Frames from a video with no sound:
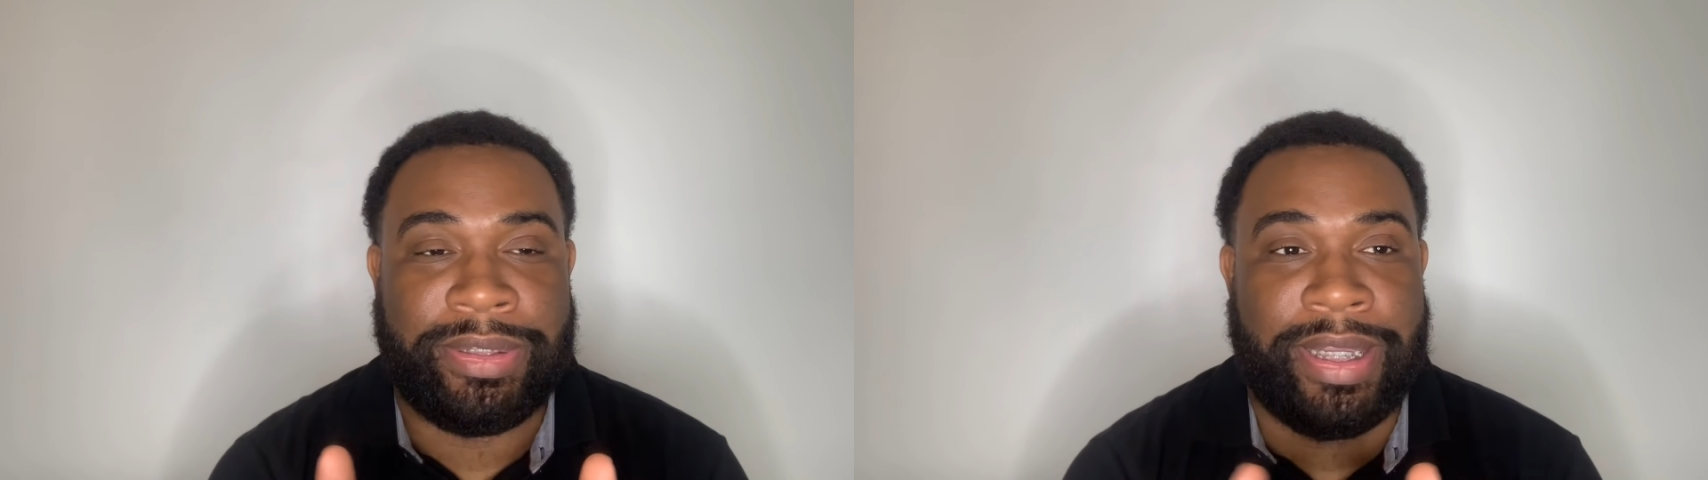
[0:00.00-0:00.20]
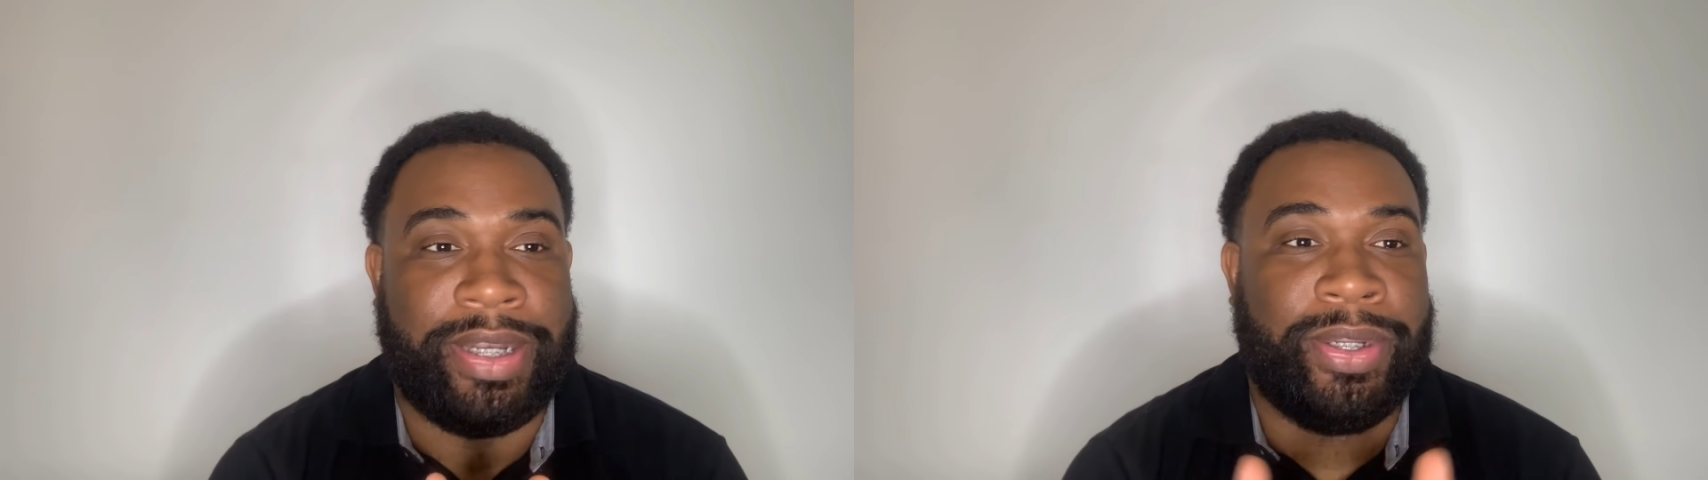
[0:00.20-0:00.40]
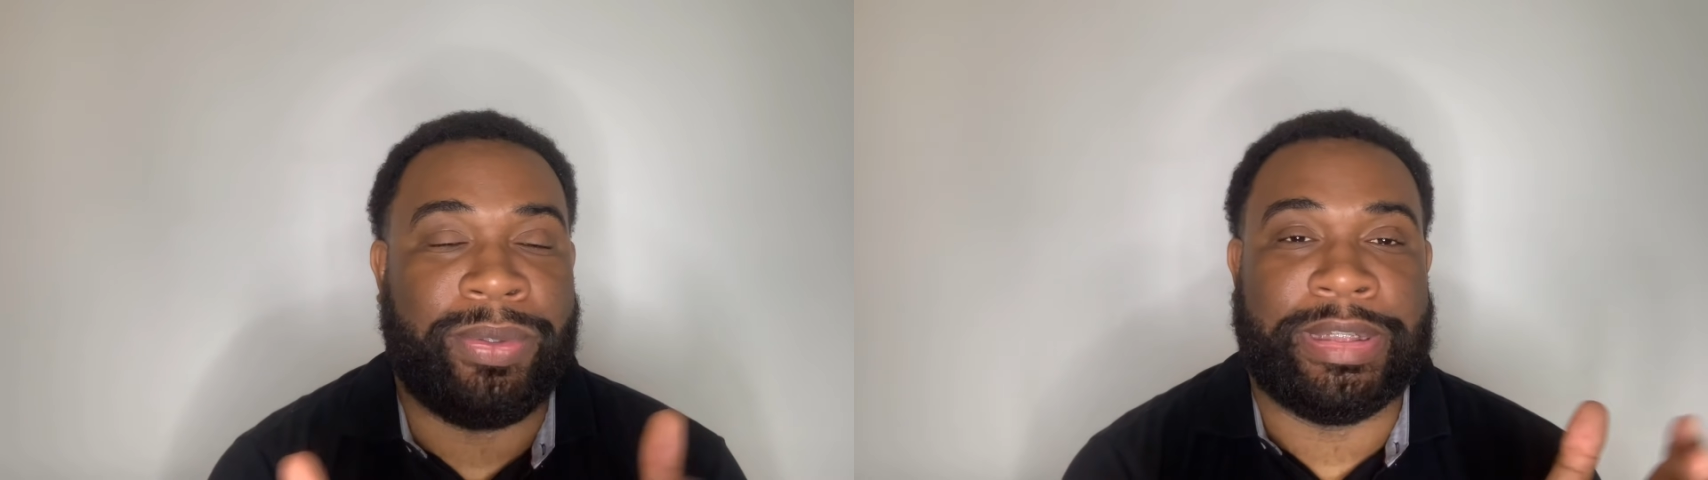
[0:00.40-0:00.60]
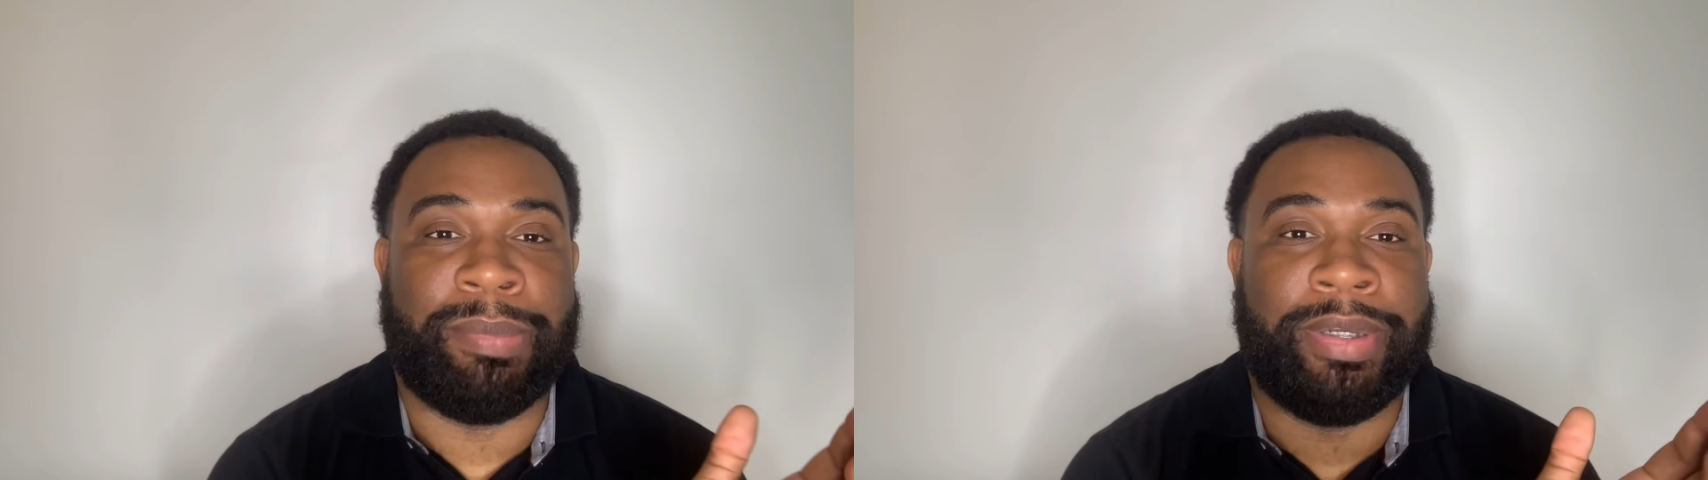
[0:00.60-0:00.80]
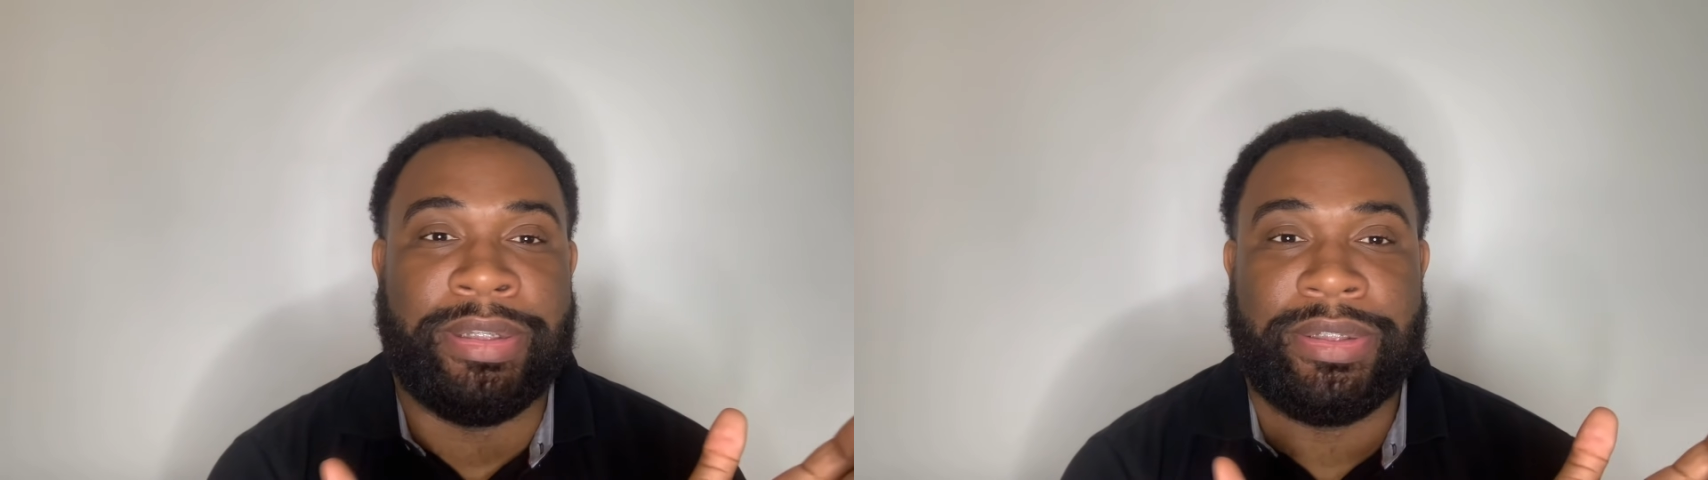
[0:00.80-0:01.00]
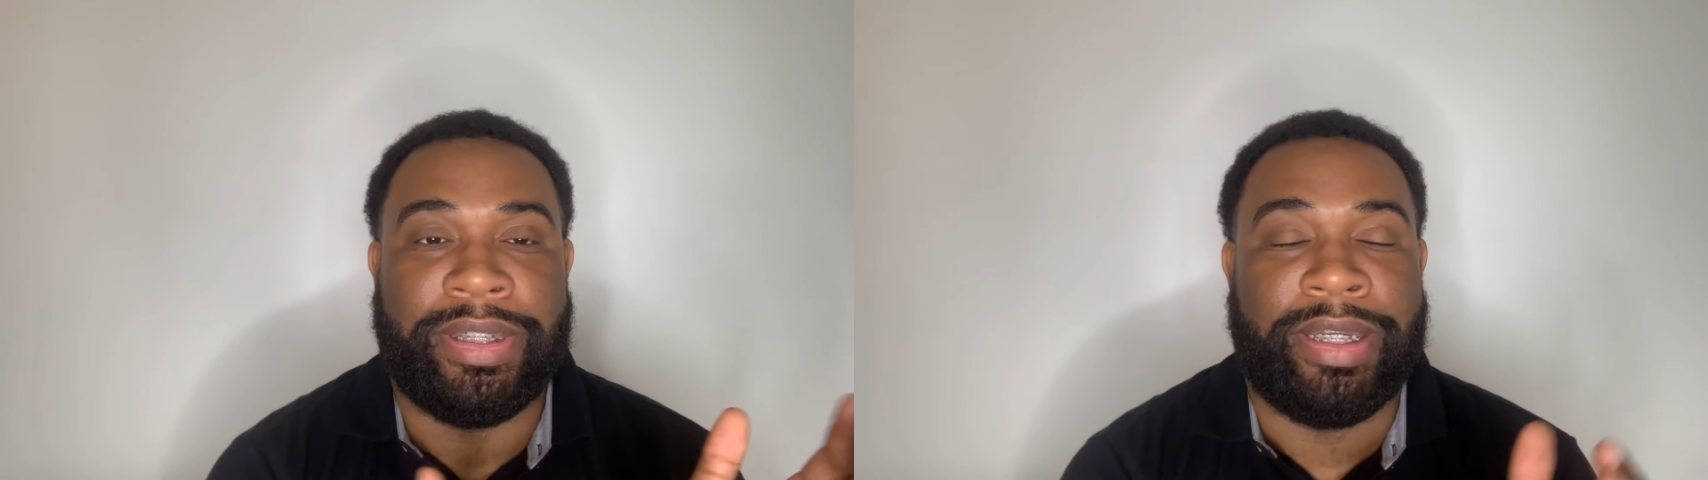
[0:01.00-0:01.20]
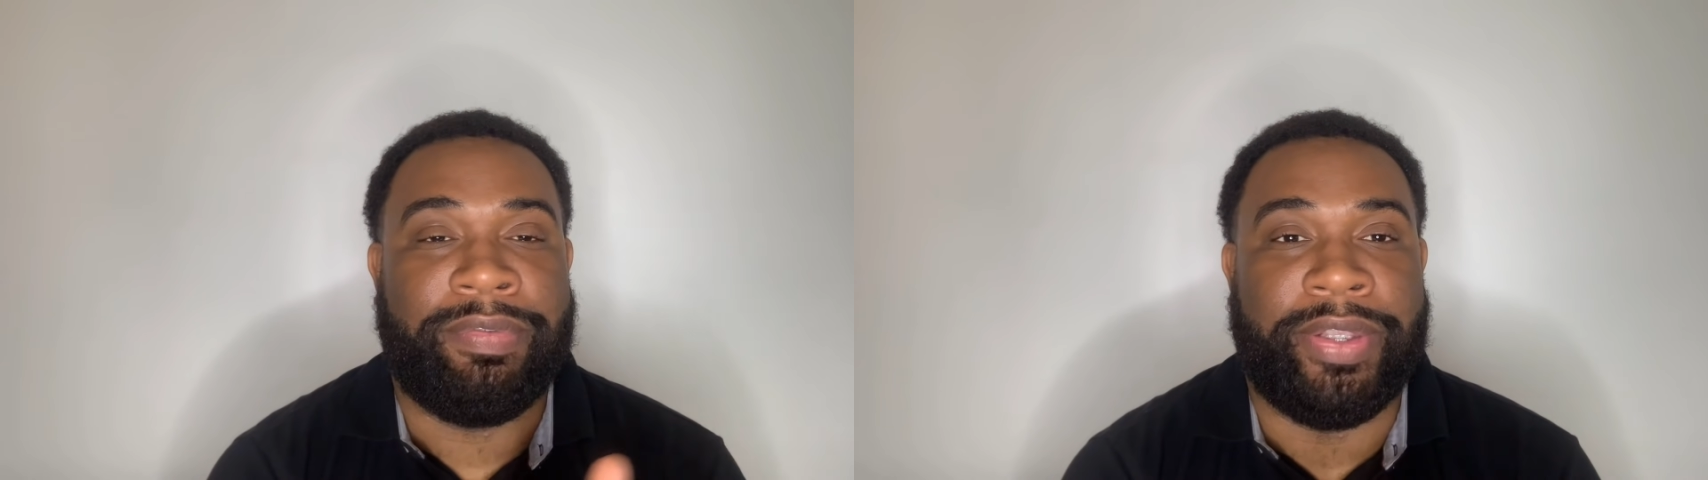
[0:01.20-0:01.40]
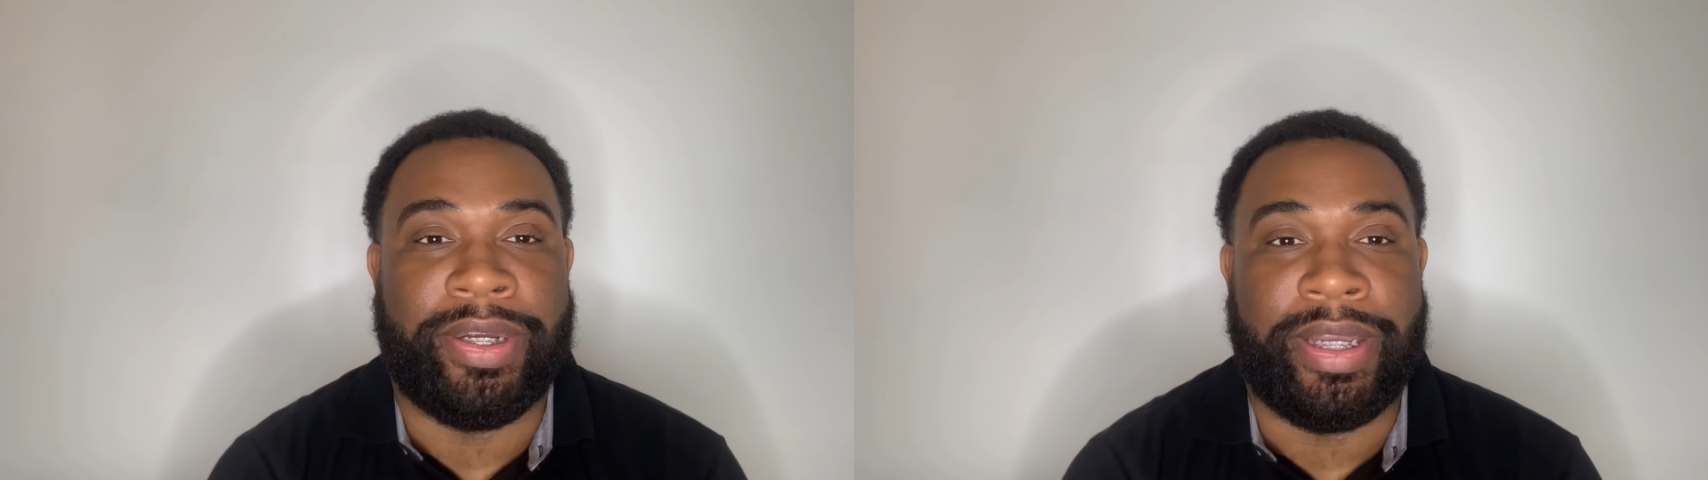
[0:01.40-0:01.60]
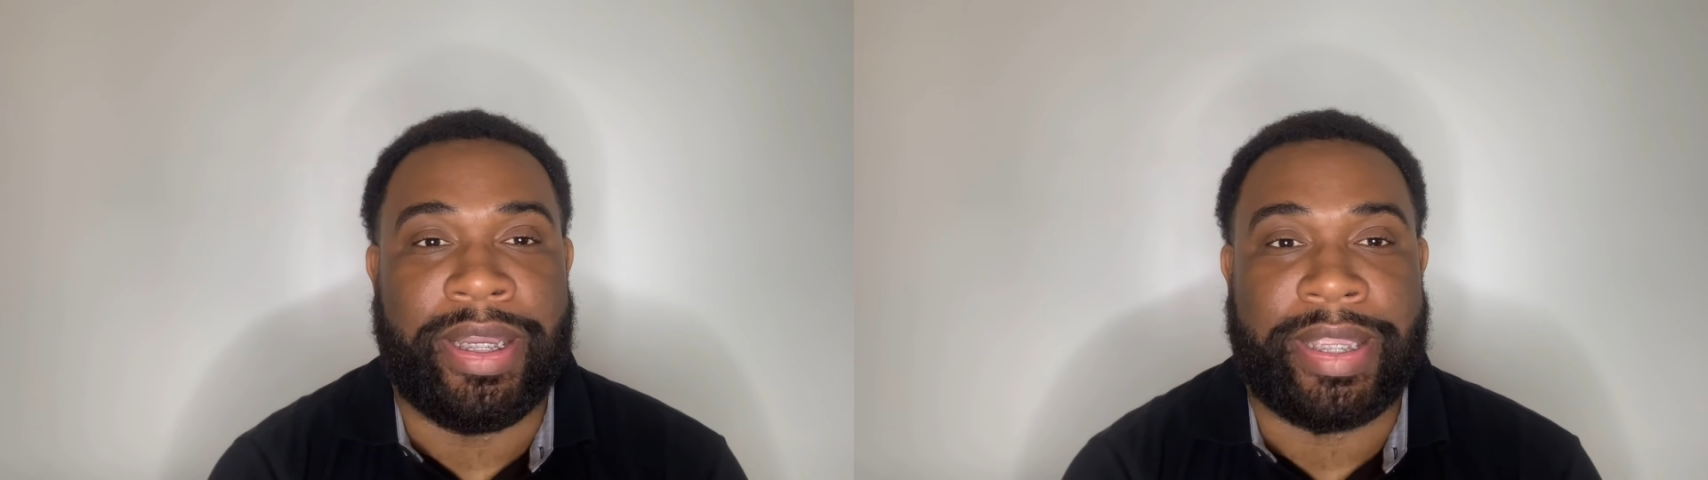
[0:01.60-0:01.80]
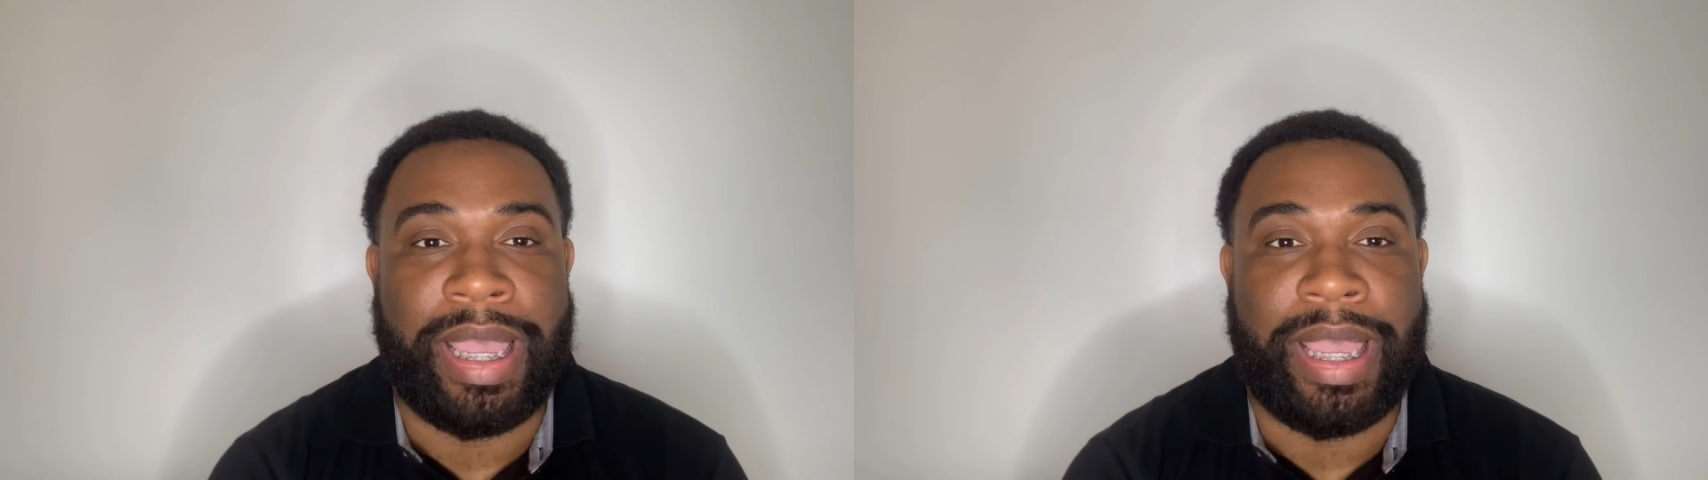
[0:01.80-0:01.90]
God knows how much of their